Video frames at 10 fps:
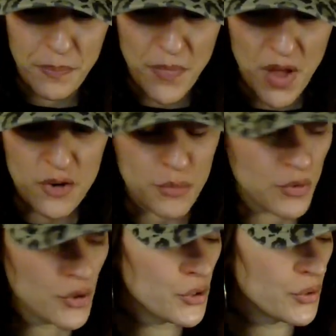
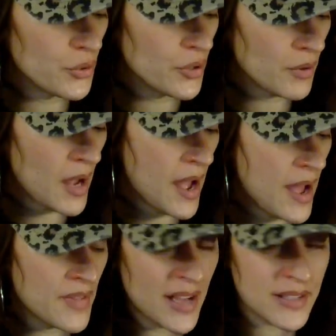unbrewed.
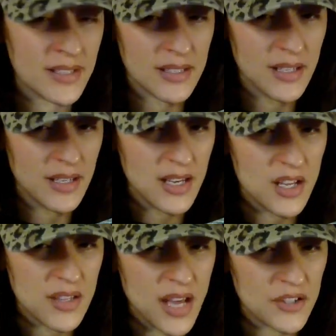Okay, that's
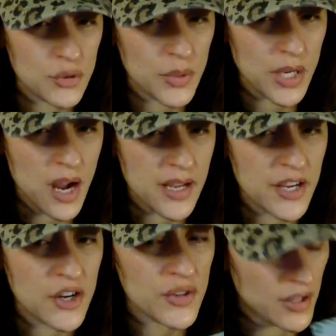who we got
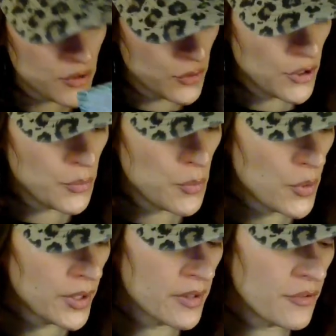here. That's who they're pointing the